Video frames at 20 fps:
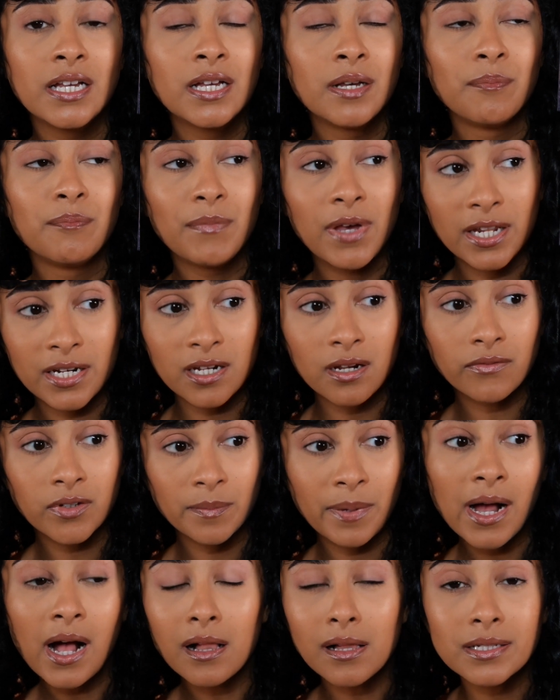many of their
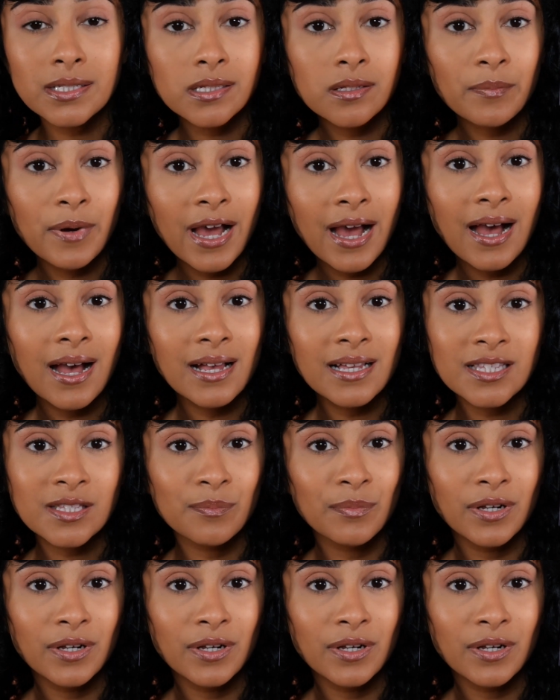palettes in the past,